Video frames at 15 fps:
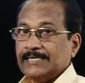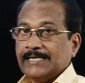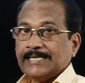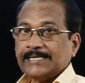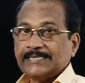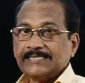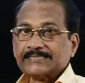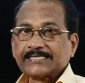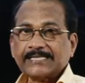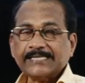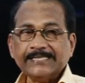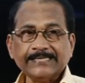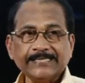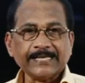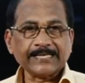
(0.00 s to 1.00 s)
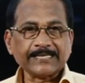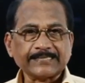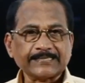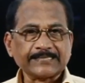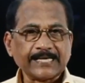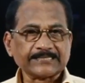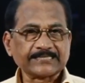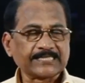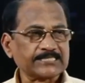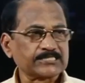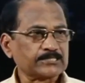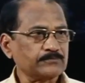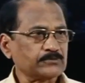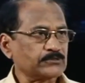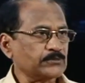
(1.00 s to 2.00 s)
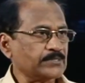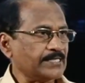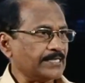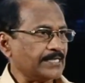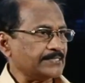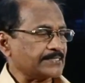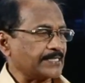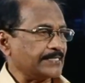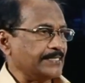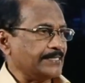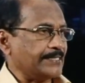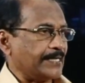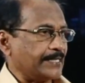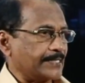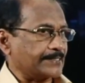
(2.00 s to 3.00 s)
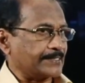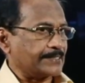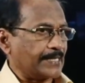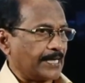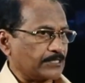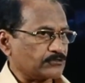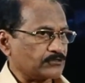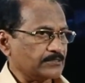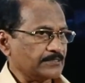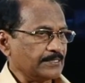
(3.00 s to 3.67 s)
It is an indirect tax. Customs duty is an indirect tax.